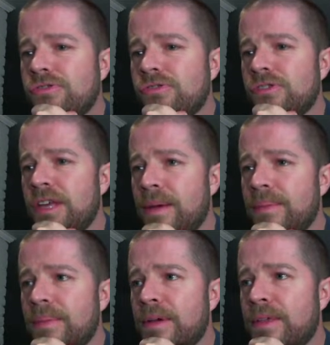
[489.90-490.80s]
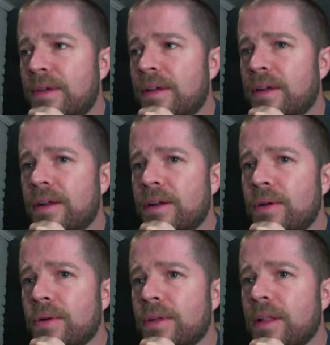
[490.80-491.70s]
Yeah, I think I'm going to go
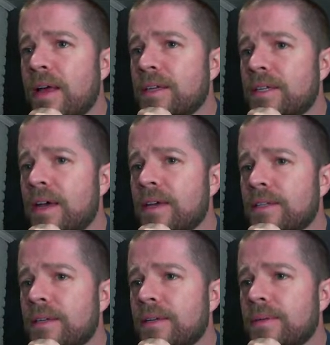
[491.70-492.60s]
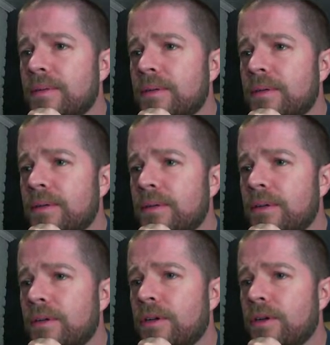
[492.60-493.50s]
the Glass Casket.
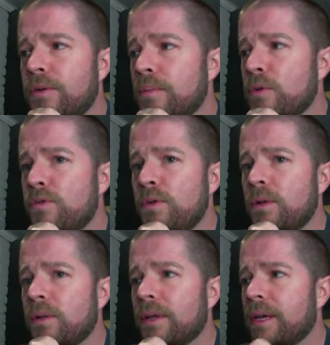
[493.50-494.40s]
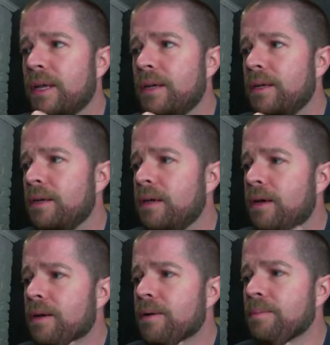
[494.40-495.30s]
Good removal, and
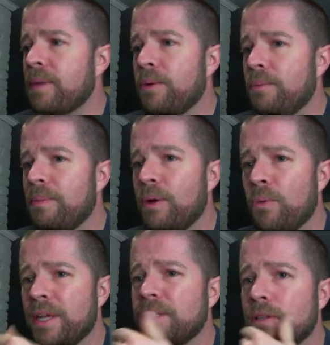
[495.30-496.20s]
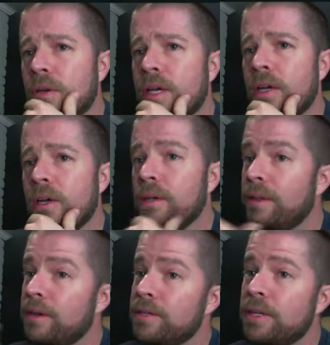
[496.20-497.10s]
my white's looking good.
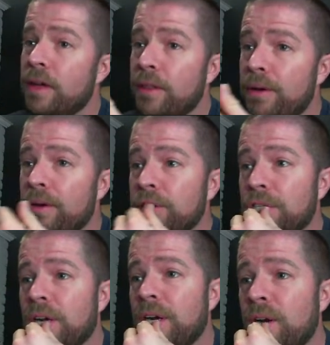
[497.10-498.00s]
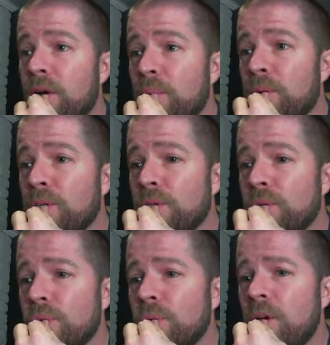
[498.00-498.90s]
There's another Shining Armor
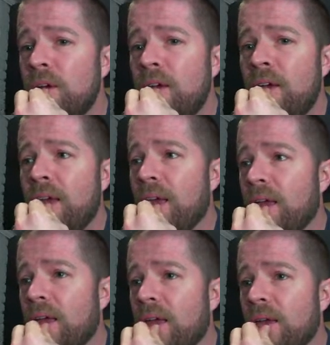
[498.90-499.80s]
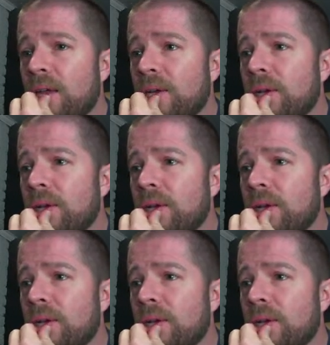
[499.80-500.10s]
too, and